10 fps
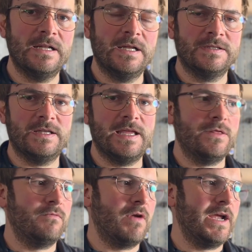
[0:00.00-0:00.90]
So then
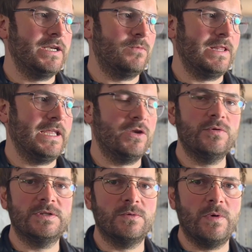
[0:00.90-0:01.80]
the rider, when they
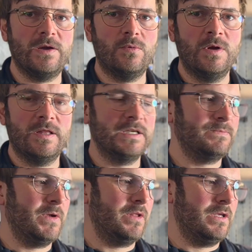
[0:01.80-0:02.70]
use the wheel,
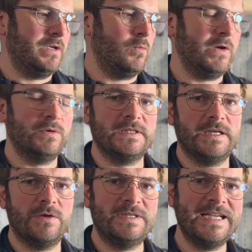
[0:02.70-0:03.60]
the wheel doesn't
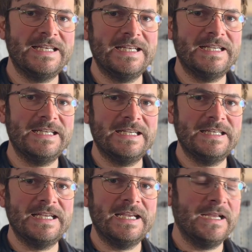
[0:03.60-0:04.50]
go ting, ting, ting, ting,
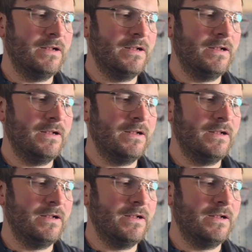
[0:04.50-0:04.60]
ting.